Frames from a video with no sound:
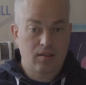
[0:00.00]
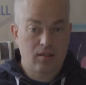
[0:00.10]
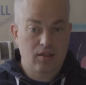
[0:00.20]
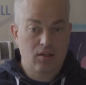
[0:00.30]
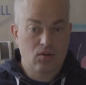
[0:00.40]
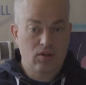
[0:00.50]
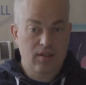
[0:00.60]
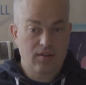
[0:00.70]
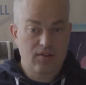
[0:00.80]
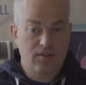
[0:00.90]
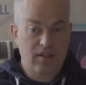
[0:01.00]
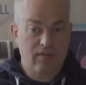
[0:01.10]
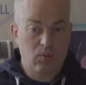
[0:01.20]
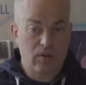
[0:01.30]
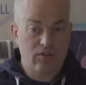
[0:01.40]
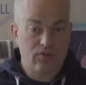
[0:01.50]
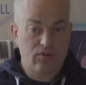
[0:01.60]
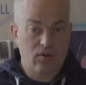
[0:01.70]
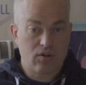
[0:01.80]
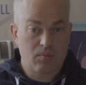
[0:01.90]
Log that this level went
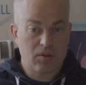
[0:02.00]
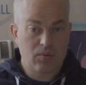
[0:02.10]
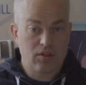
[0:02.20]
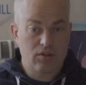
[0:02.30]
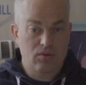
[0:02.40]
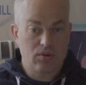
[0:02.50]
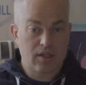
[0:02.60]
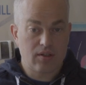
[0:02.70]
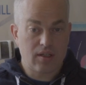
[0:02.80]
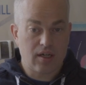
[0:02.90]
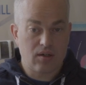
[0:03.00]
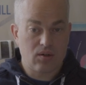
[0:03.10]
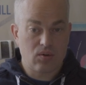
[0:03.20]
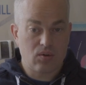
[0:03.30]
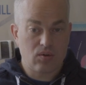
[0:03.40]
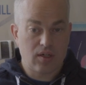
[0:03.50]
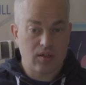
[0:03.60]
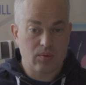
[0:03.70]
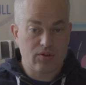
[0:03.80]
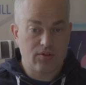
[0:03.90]
wrong, but we do that now, I
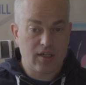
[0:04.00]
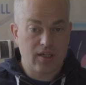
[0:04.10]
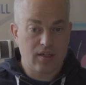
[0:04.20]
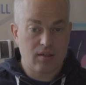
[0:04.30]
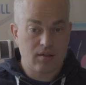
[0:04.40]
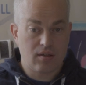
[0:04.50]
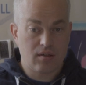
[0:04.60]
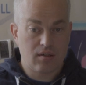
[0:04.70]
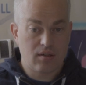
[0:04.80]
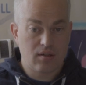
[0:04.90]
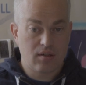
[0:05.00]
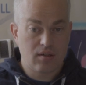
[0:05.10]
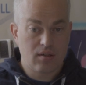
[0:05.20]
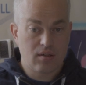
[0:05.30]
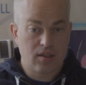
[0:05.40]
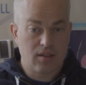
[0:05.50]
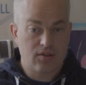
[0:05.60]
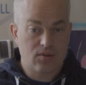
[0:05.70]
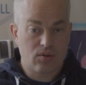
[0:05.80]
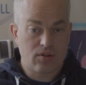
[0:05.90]
would say. At
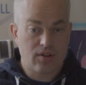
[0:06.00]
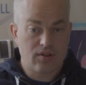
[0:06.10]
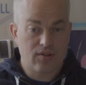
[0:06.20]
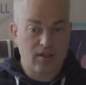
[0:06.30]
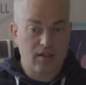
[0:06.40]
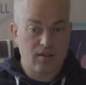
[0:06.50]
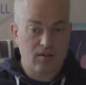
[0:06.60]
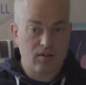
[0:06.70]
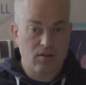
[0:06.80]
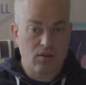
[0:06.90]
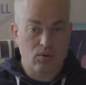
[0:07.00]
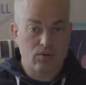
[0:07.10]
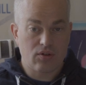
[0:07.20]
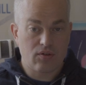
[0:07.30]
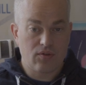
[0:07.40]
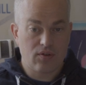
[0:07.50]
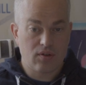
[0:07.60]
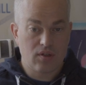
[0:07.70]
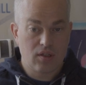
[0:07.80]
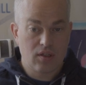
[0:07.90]
least all the things I thought of.
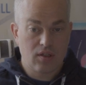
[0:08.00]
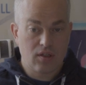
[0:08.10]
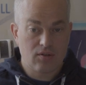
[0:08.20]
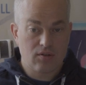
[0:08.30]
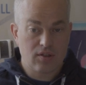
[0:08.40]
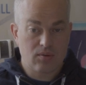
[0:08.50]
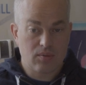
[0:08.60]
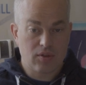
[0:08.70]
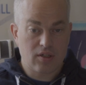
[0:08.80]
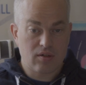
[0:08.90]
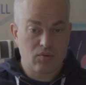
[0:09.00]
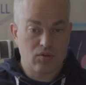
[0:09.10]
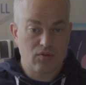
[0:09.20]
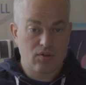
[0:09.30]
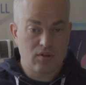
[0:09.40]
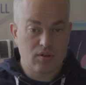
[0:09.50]
So this one we can remove.